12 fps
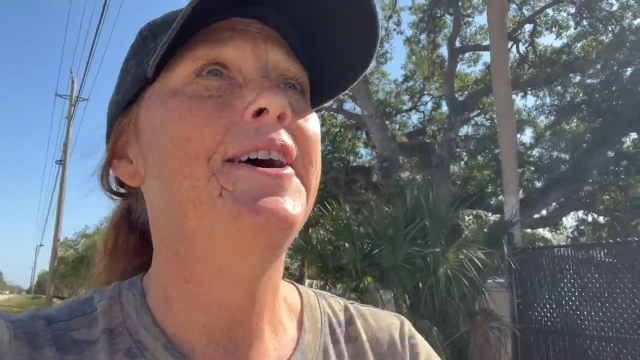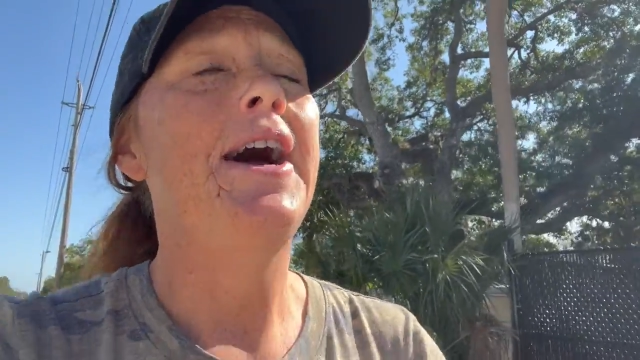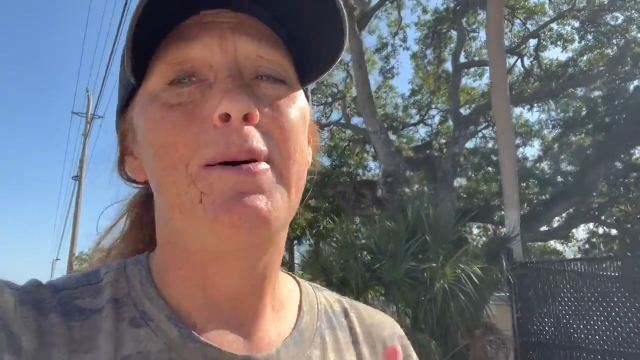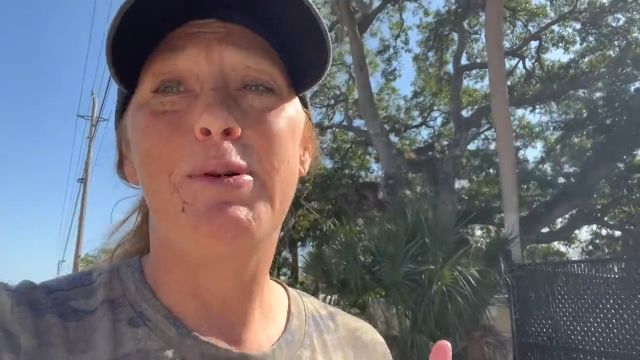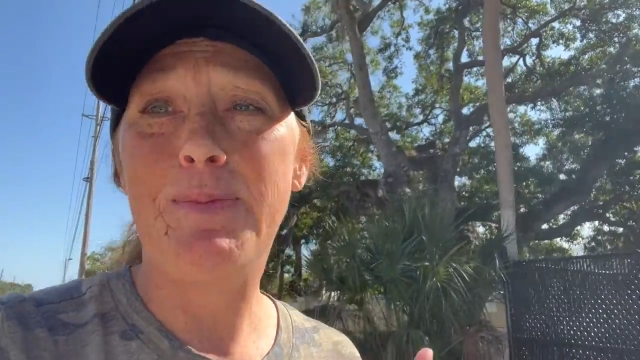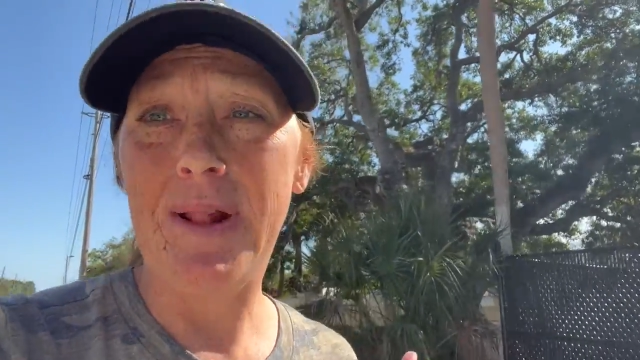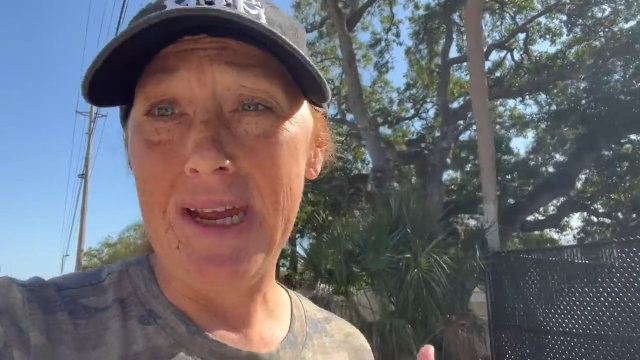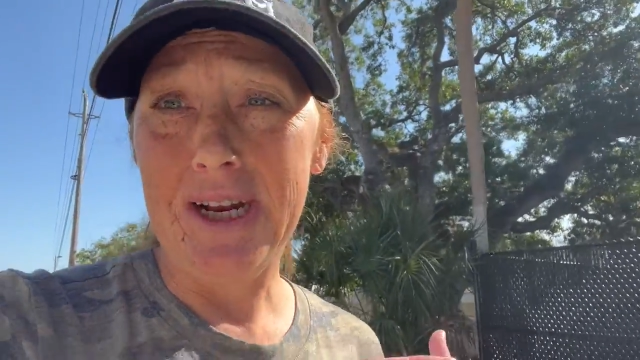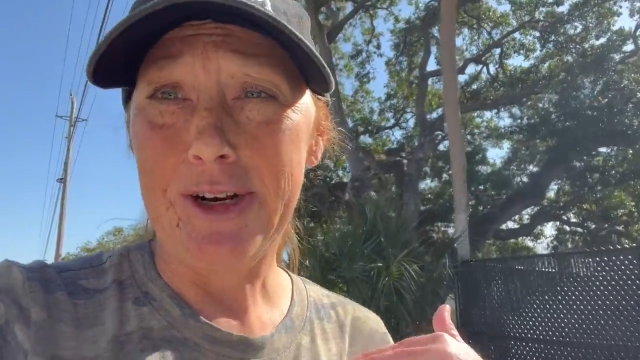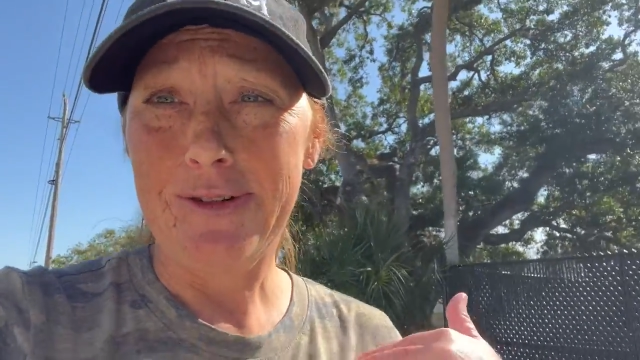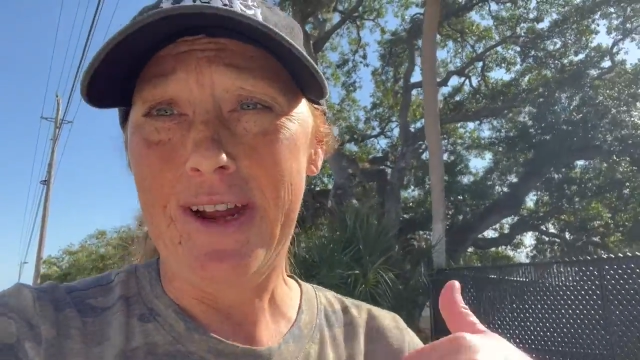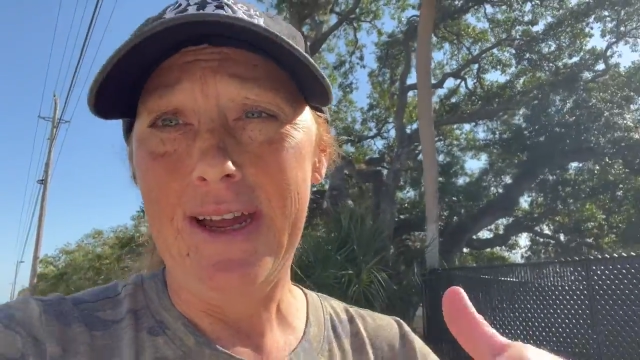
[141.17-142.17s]
I'm a
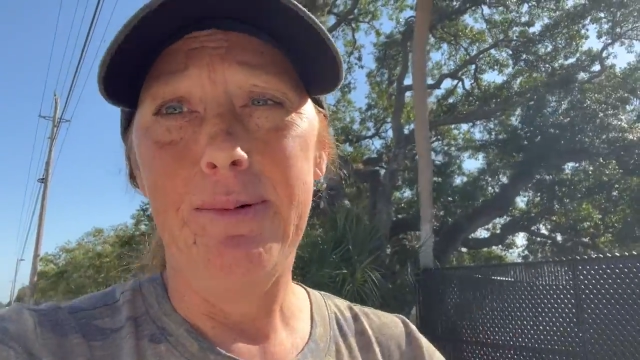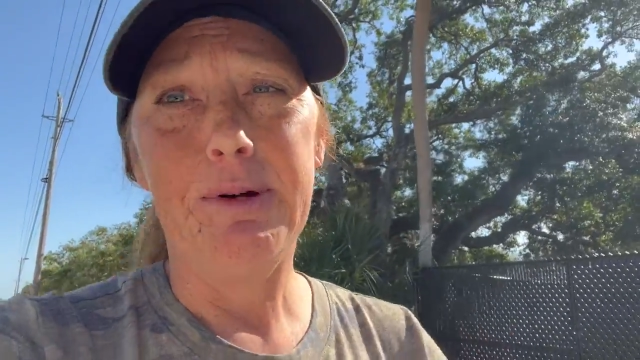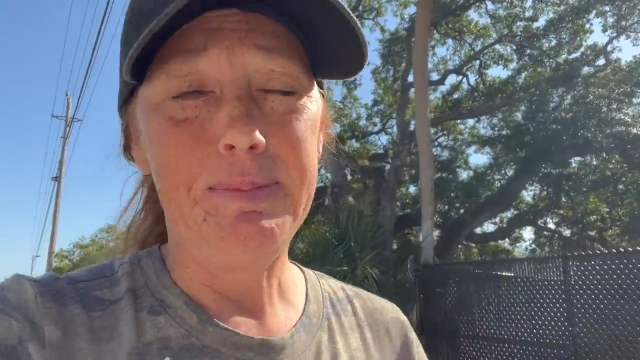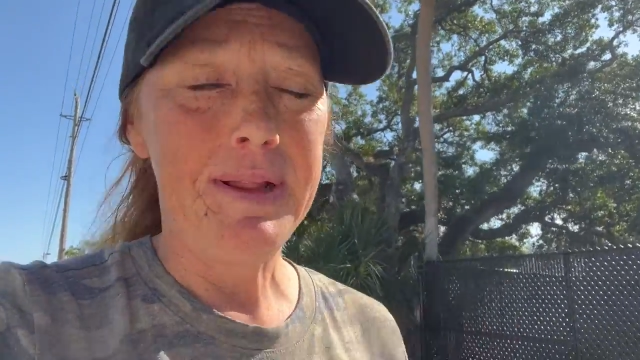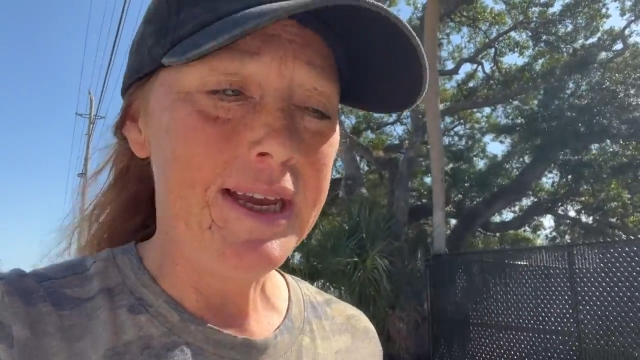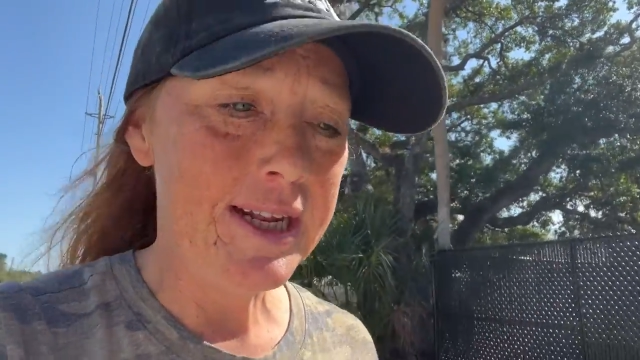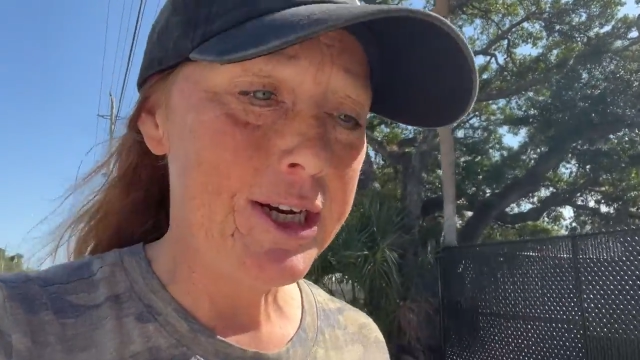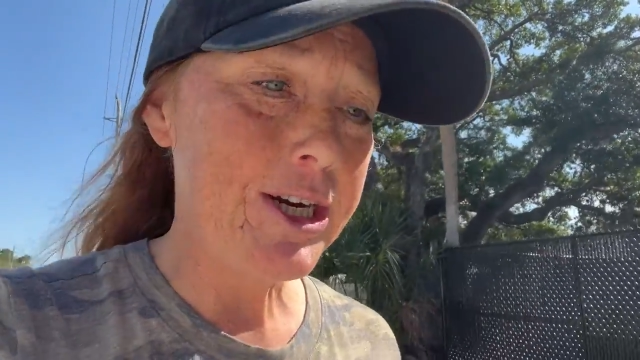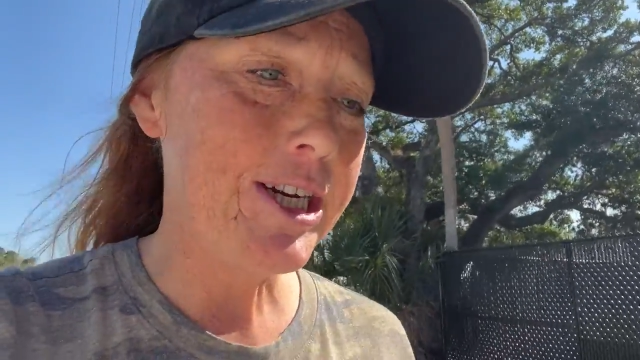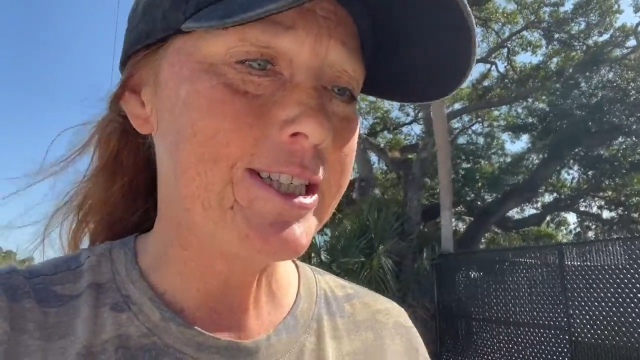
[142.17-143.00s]
planner, right? I'm a planner.